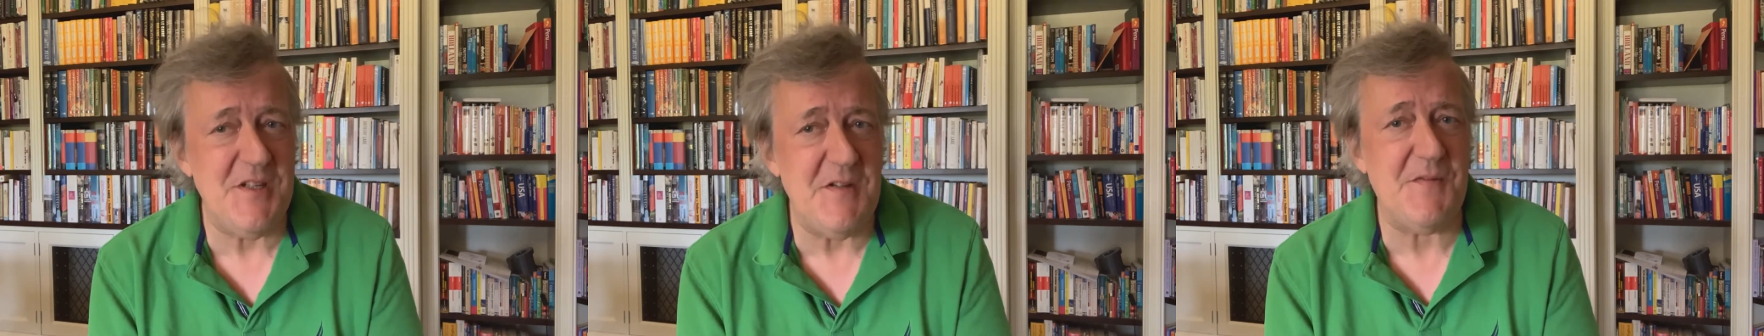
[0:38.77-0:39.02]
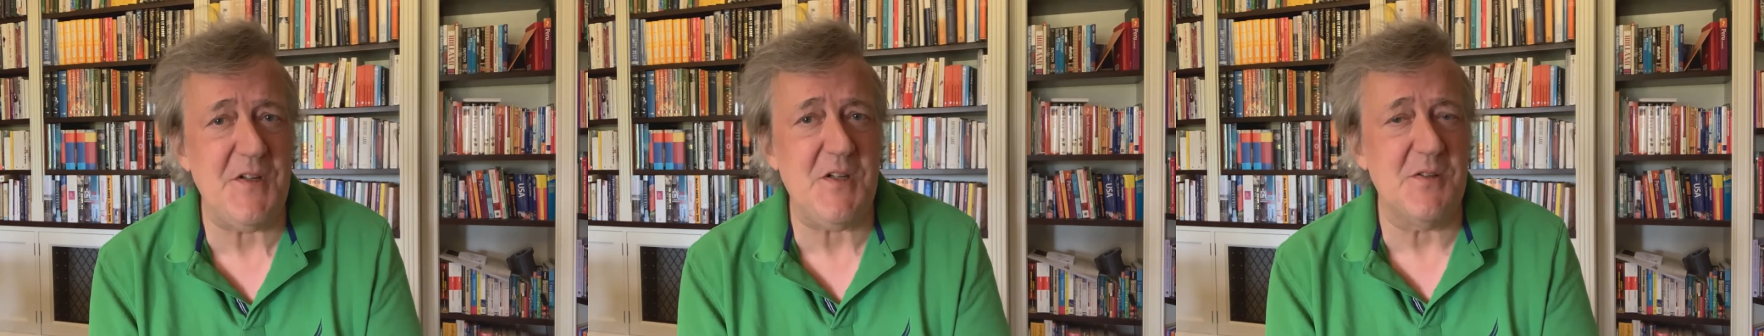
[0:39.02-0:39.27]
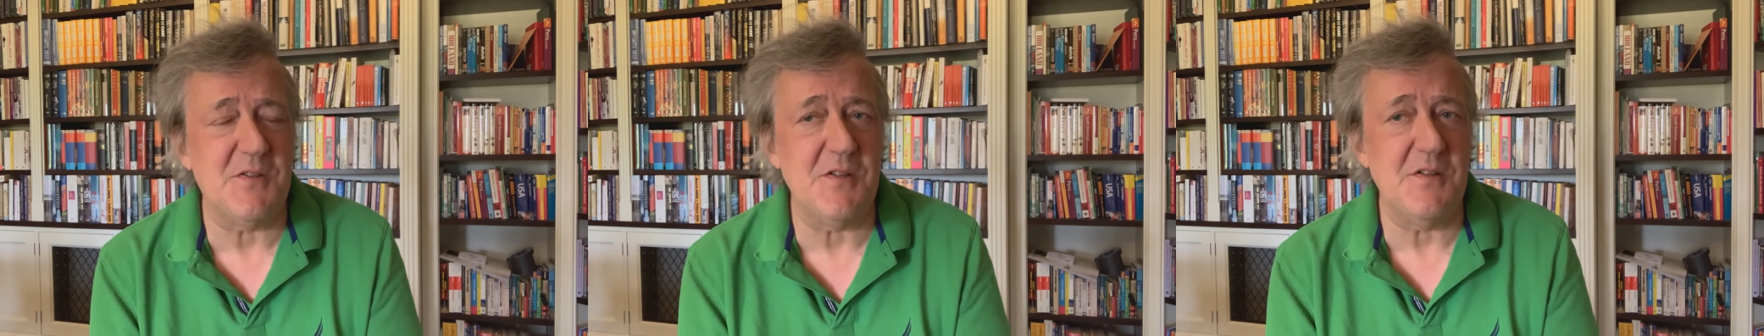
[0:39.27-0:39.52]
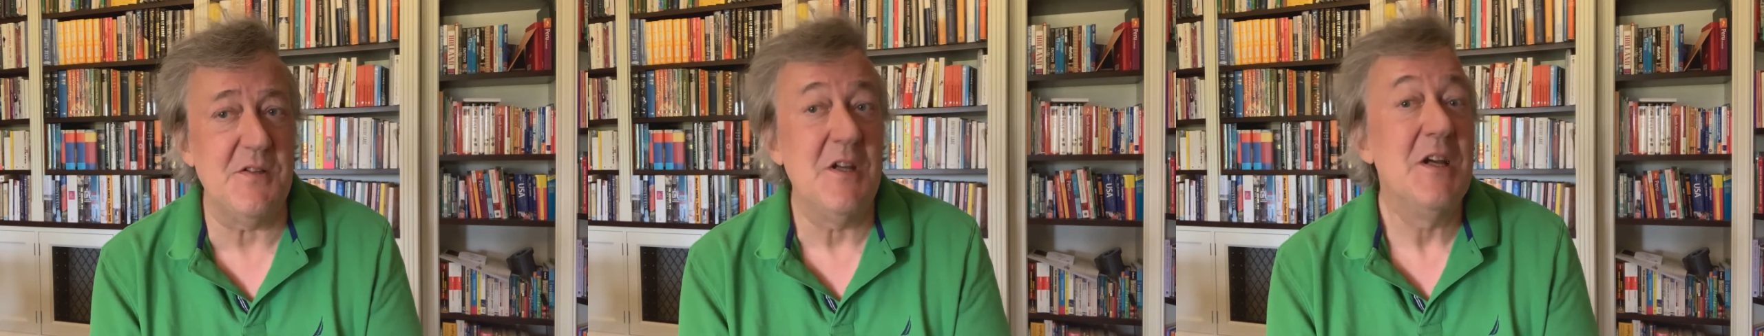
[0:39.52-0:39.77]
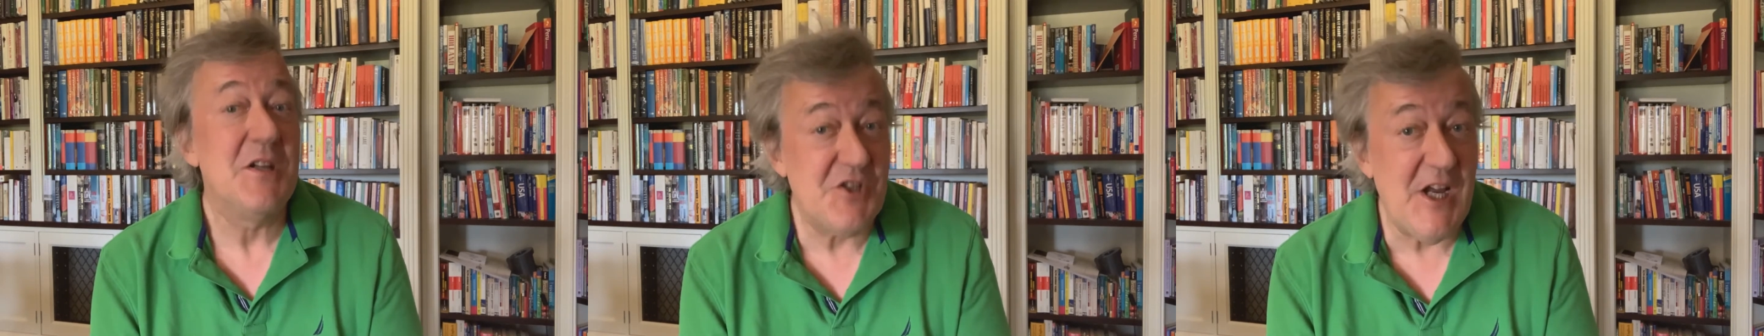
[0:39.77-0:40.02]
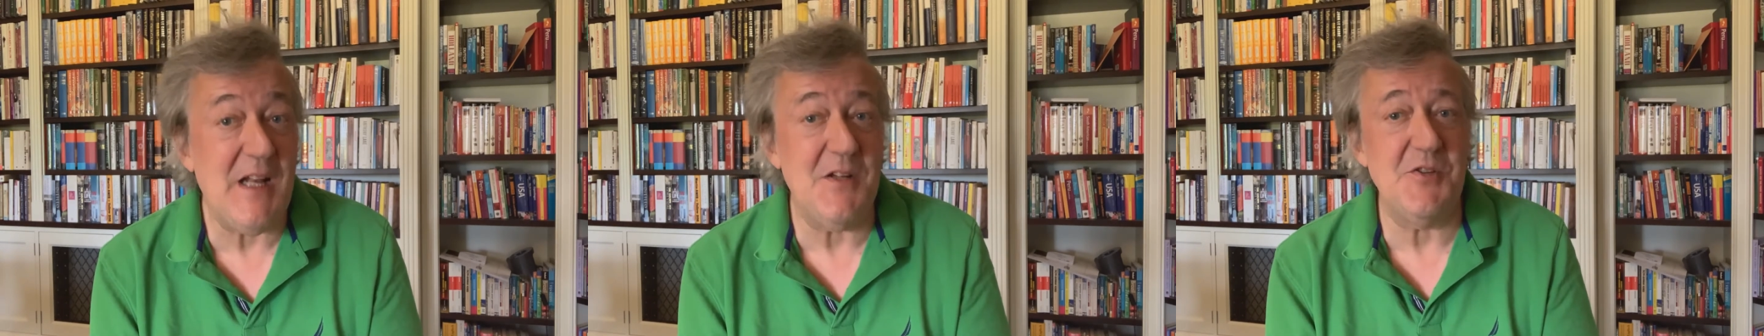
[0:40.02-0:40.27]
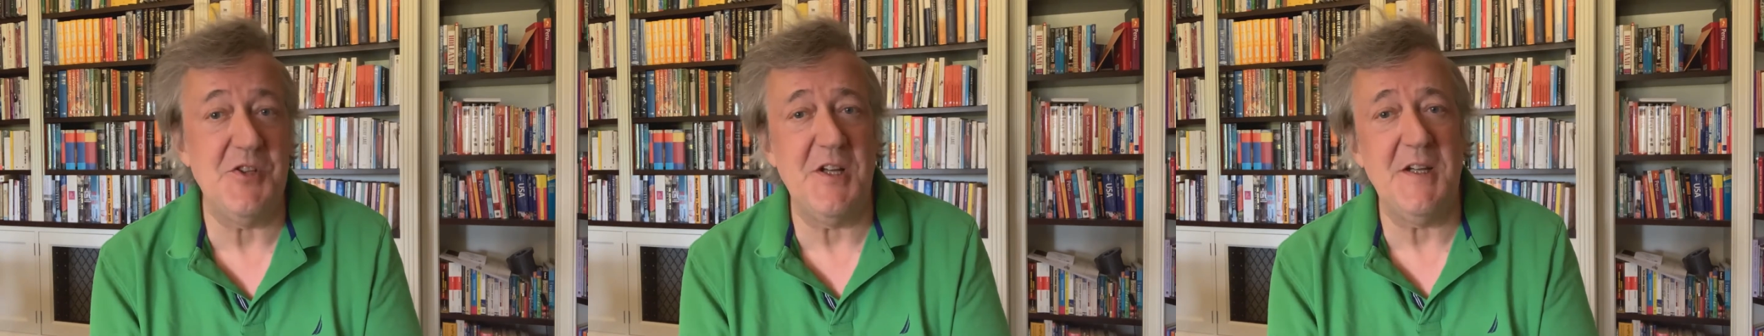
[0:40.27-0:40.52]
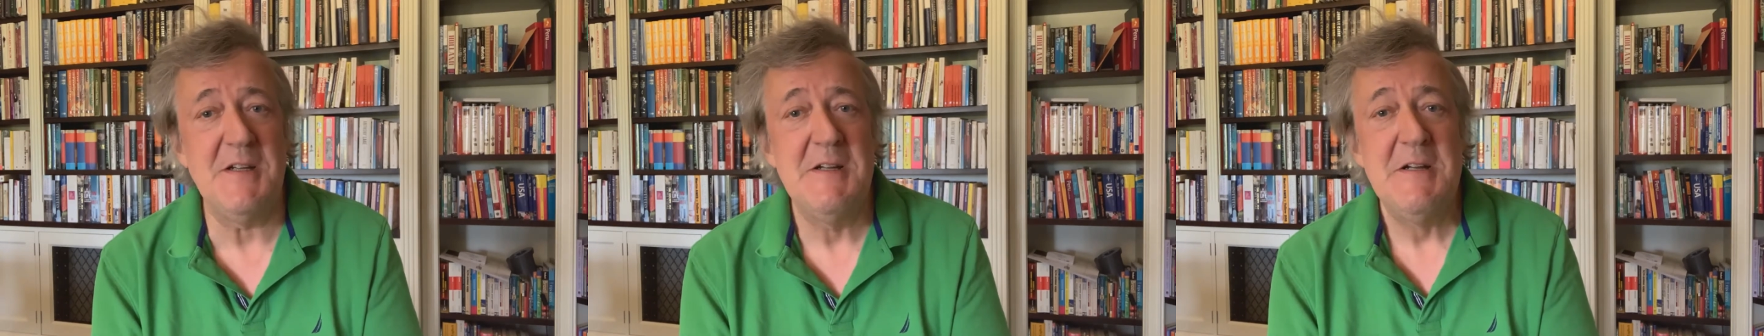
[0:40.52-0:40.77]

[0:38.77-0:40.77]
difficult and challenging.